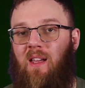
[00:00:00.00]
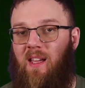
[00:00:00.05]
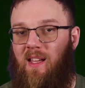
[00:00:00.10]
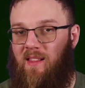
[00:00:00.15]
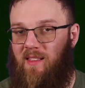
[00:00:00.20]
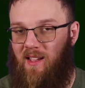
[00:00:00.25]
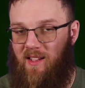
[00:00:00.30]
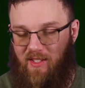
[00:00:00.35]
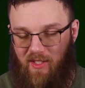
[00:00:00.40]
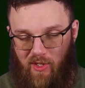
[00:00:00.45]

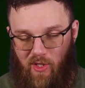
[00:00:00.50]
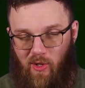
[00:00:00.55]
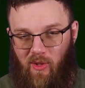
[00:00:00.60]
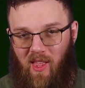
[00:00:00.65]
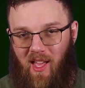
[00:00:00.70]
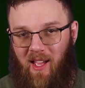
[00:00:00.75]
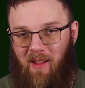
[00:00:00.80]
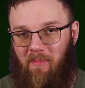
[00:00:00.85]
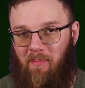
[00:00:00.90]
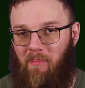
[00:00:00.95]
it doesn't do
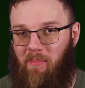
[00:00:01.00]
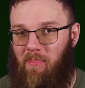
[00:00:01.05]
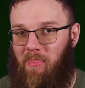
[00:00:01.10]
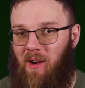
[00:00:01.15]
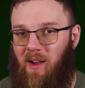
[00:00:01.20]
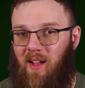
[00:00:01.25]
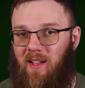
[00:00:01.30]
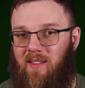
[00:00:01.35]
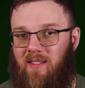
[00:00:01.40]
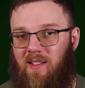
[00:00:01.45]
that,
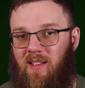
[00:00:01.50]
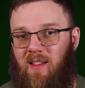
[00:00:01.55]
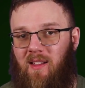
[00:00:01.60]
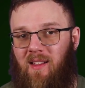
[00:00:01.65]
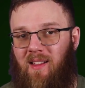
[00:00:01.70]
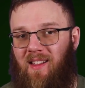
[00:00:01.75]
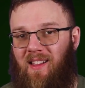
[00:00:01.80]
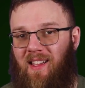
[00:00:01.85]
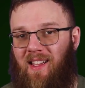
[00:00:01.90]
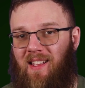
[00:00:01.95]
but
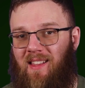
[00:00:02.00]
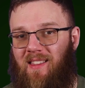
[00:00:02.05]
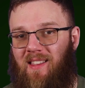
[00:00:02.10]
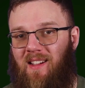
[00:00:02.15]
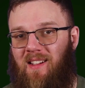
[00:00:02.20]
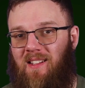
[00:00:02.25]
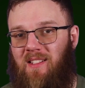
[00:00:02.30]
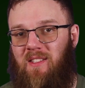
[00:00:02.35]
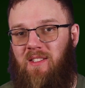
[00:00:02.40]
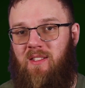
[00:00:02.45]
it
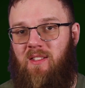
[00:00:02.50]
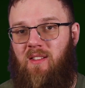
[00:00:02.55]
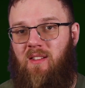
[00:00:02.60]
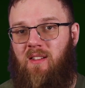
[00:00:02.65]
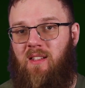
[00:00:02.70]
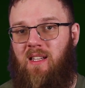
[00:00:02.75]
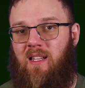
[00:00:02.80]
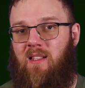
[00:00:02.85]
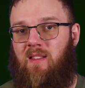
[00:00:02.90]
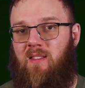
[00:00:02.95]
does
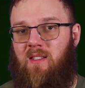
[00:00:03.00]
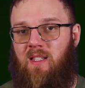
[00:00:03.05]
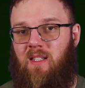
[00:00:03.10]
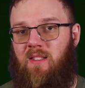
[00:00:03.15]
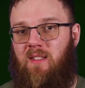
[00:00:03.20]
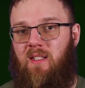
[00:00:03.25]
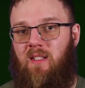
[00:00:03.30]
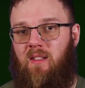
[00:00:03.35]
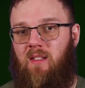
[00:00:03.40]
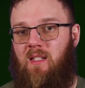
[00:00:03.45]

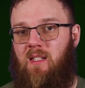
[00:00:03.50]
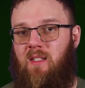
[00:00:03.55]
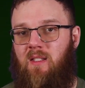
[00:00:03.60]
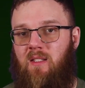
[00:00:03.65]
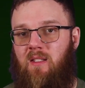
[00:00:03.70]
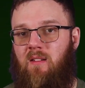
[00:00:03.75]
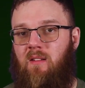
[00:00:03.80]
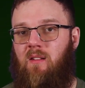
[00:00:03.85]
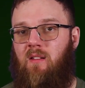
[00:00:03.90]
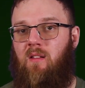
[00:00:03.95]
consistently
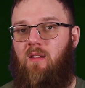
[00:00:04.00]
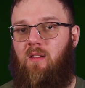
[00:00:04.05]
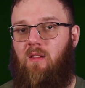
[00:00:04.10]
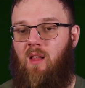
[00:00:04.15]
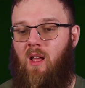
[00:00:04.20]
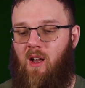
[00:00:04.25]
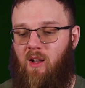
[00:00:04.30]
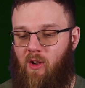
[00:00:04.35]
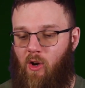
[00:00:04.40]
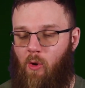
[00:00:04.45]
still
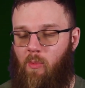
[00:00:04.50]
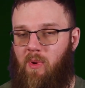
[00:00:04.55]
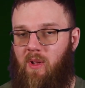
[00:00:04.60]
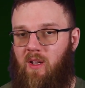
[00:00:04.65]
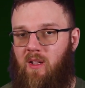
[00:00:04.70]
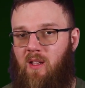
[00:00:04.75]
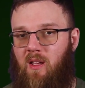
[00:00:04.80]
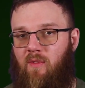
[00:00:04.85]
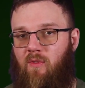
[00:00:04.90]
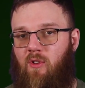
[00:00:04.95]
lock
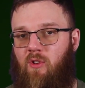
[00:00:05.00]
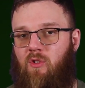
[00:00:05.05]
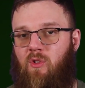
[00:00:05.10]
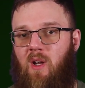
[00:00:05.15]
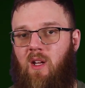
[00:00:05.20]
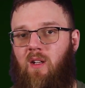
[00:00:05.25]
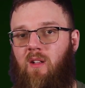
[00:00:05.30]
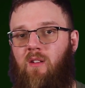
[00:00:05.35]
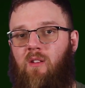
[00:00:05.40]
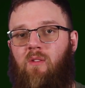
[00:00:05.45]
open if you're
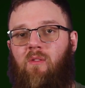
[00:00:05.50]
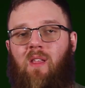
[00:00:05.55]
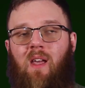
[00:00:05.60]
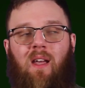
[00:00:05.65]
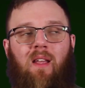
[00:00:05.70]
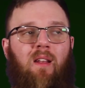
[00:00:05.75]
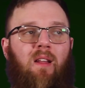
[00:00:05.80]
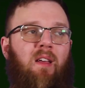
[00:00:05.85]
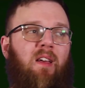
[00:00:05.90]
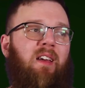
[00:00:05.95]
trying to do
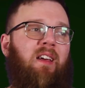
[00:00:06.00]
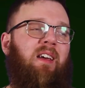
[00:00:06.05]
that.